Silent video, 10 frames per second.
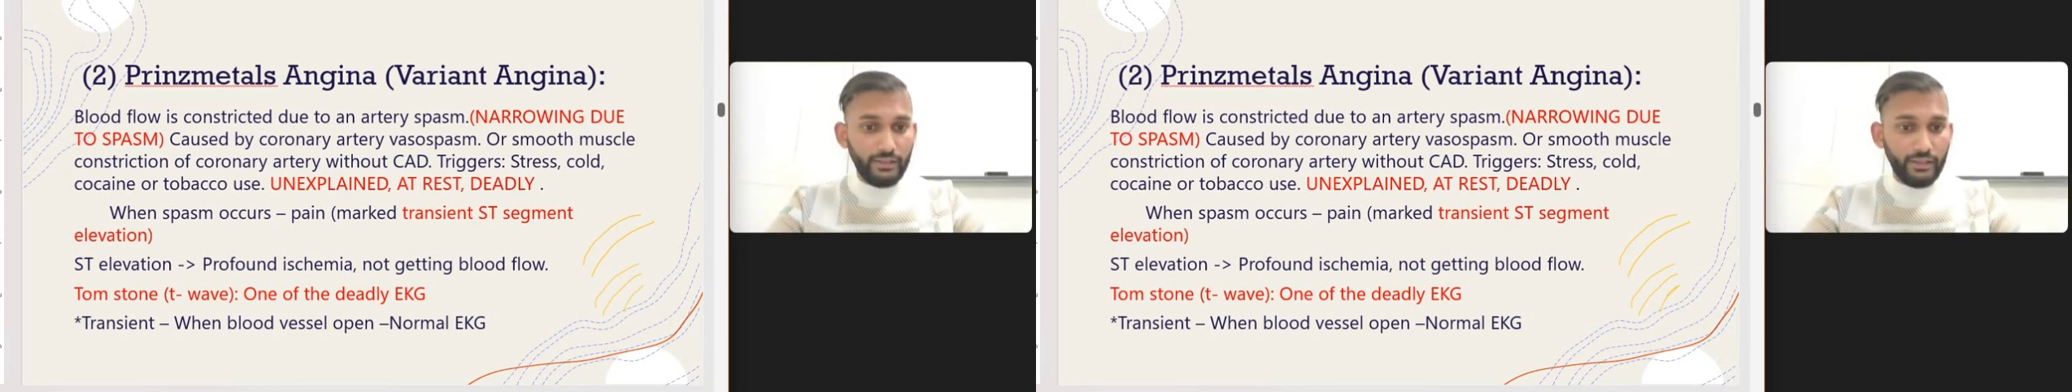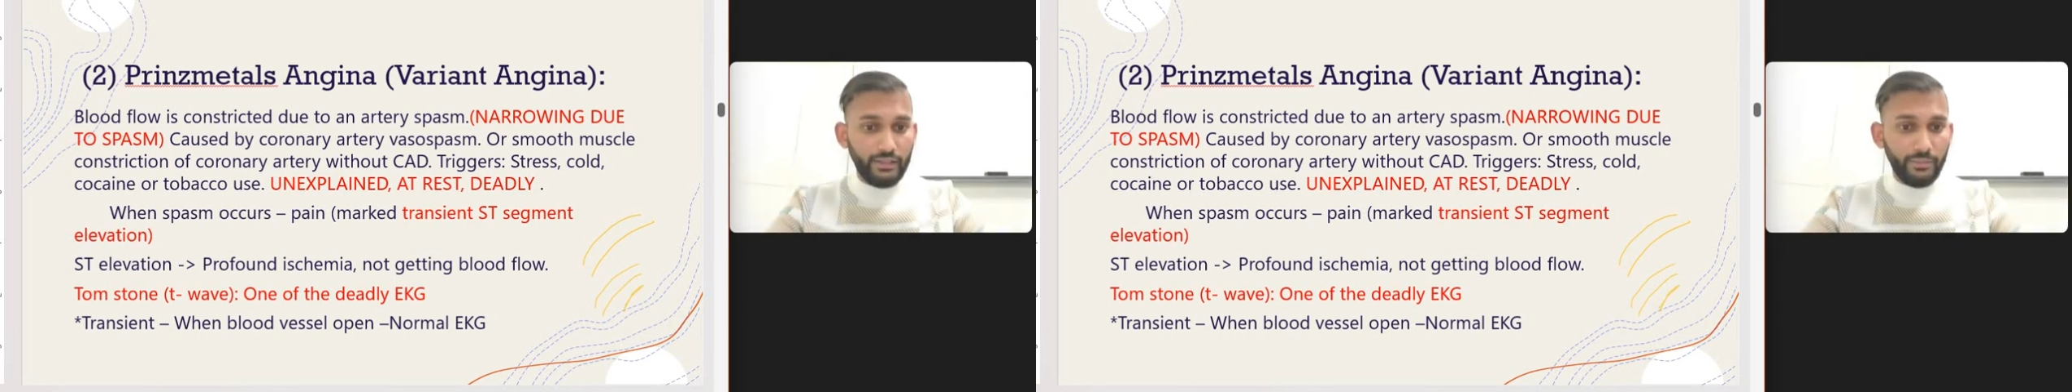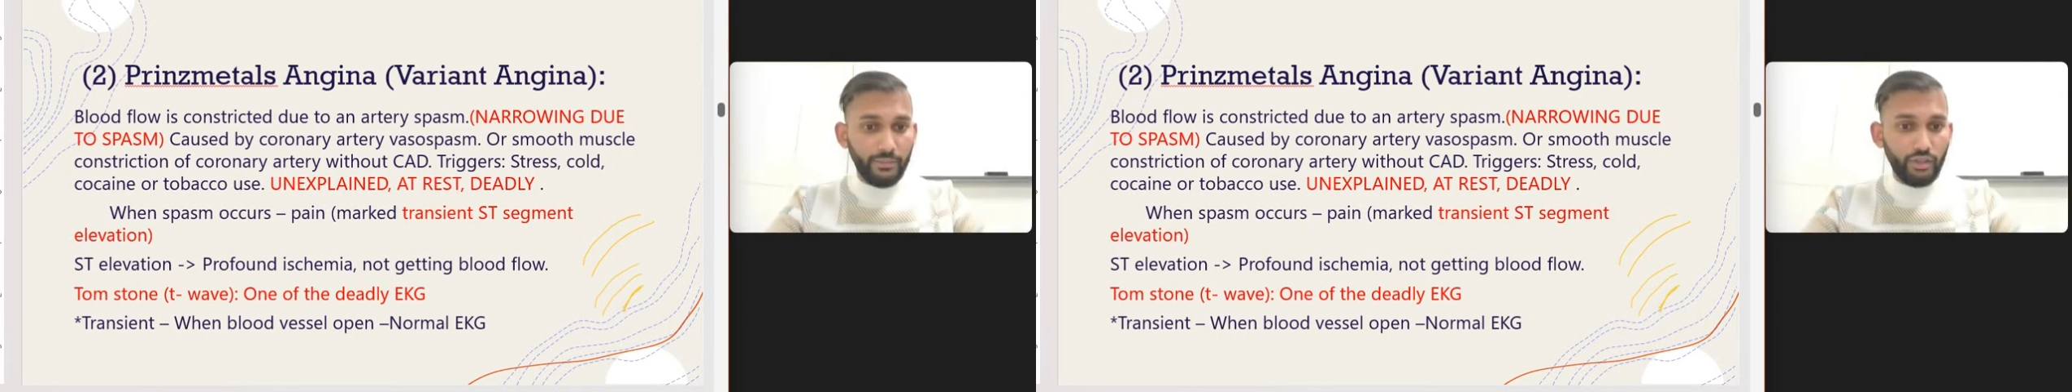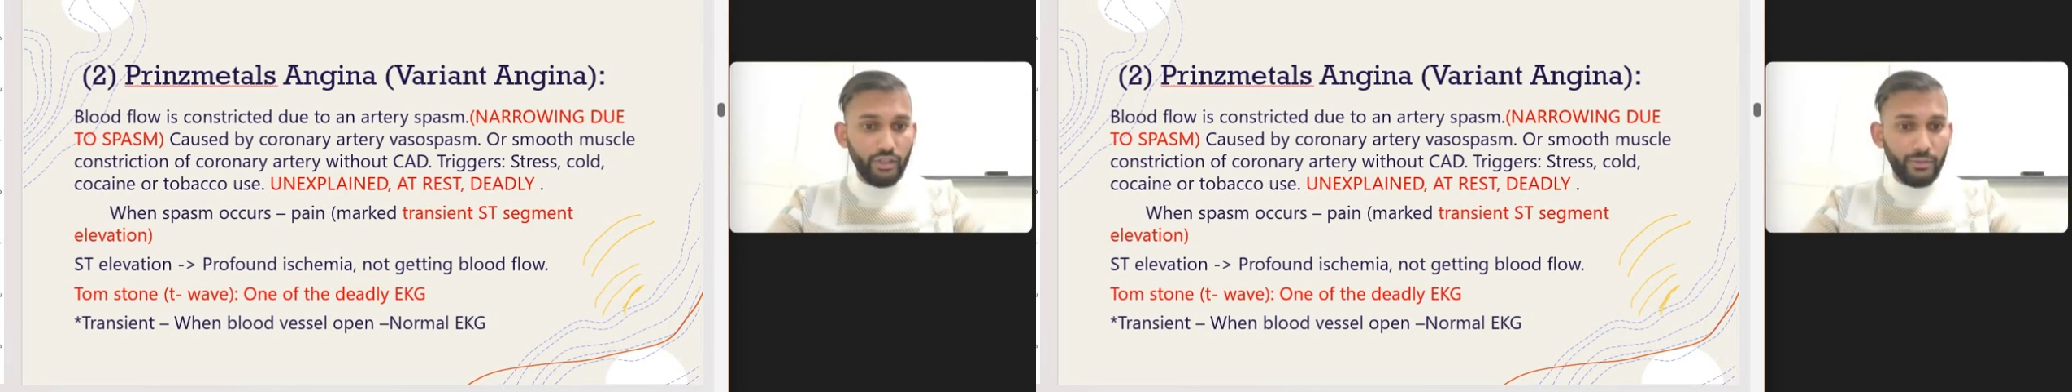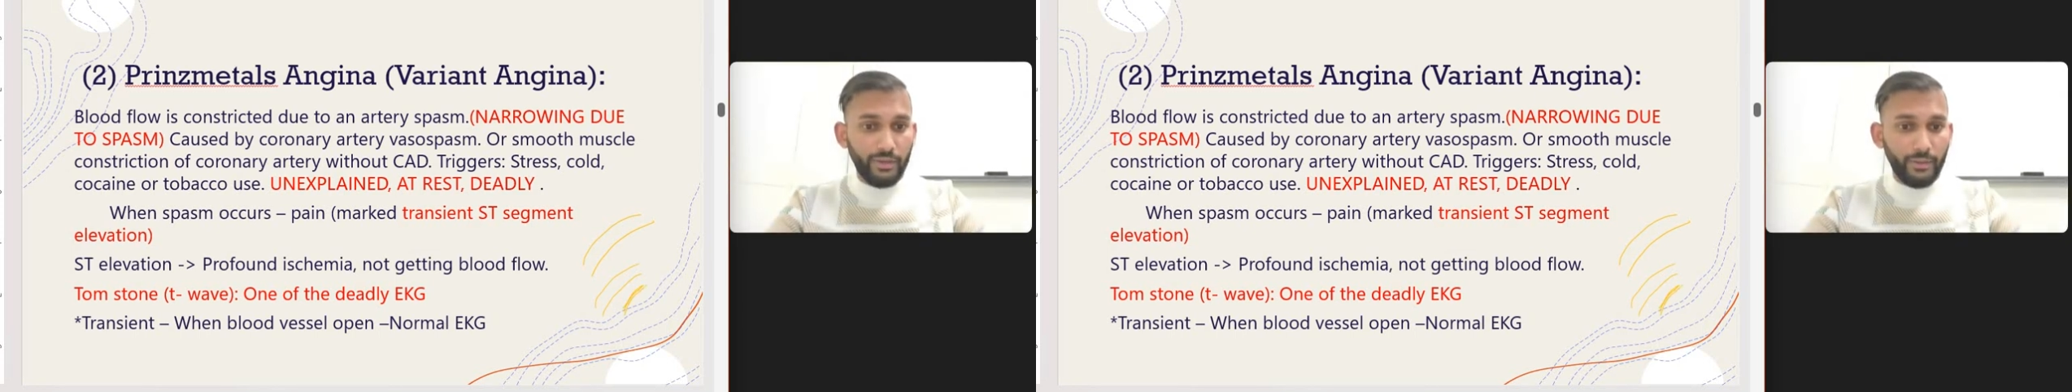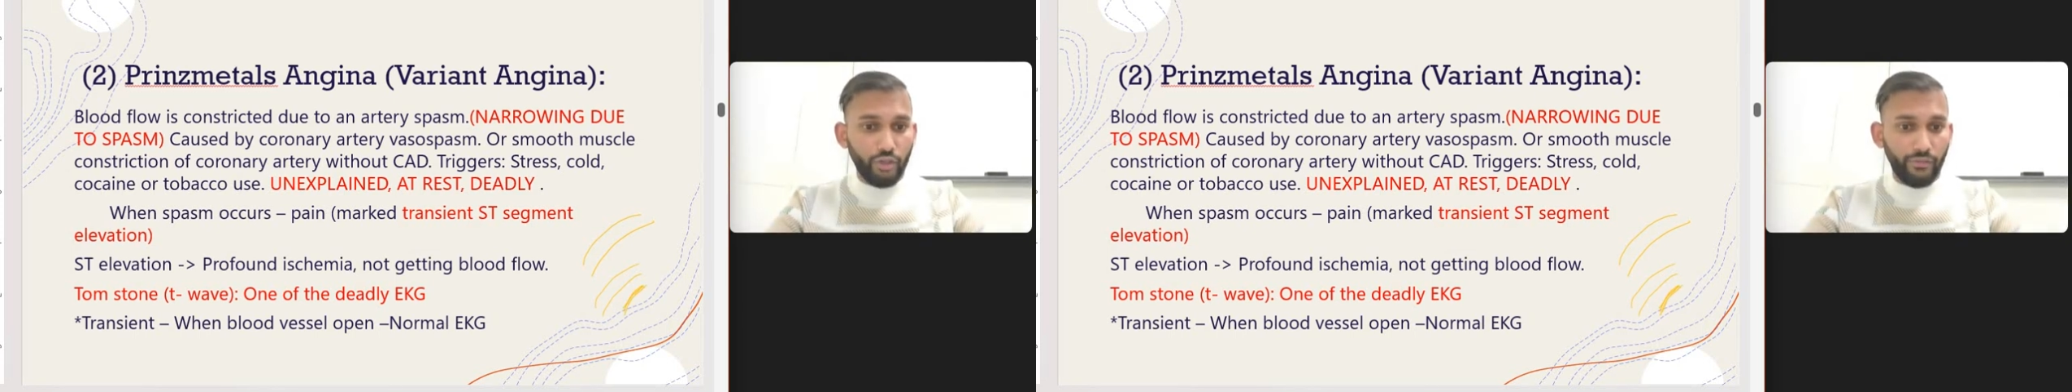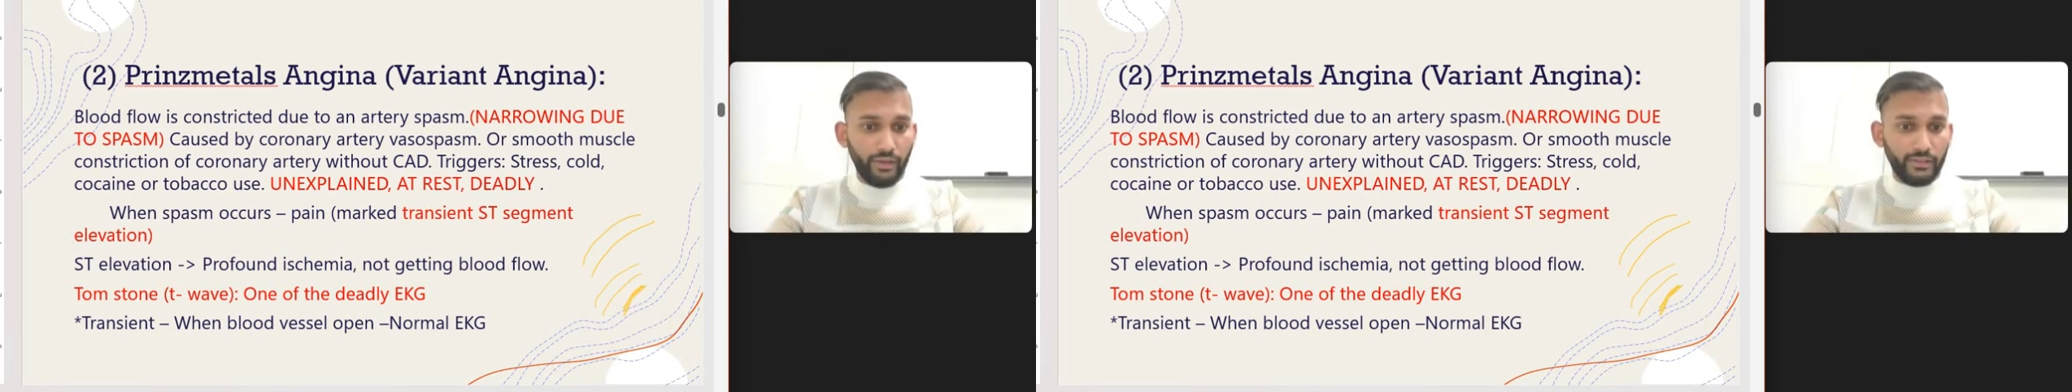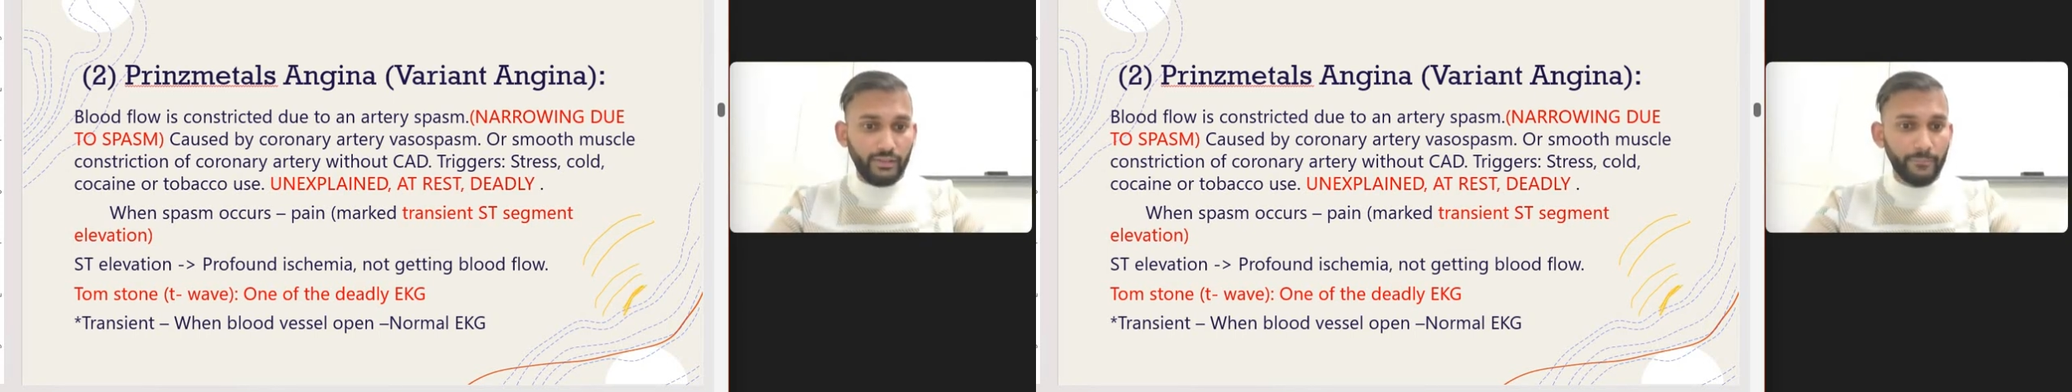this becomes your
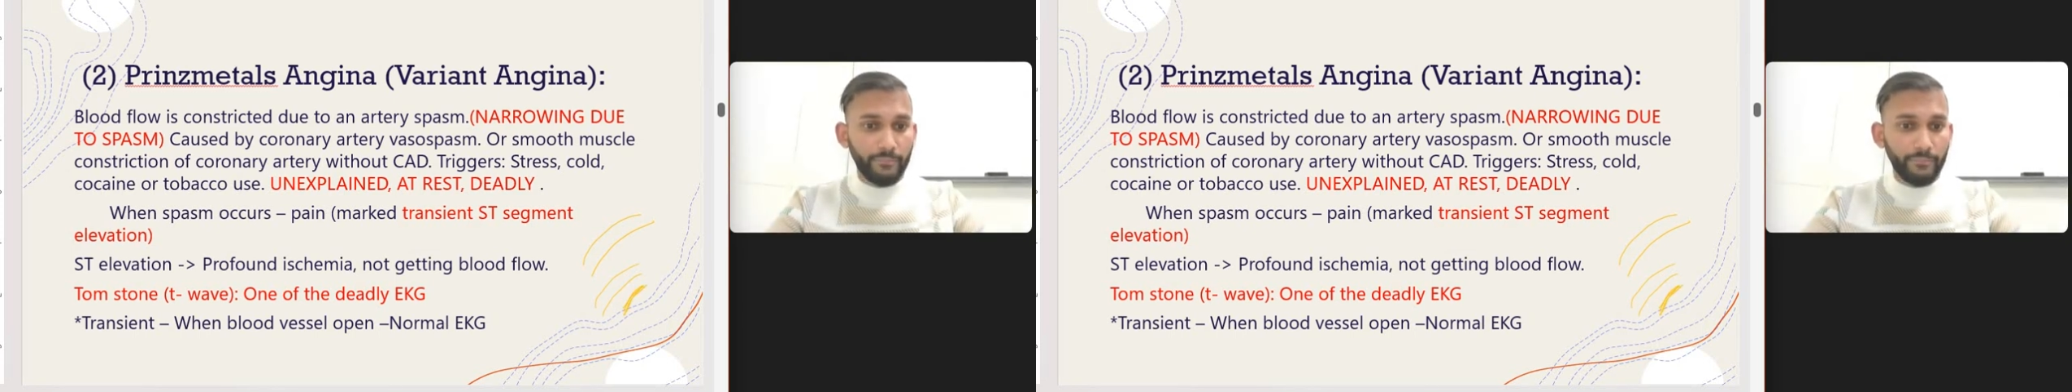vessels.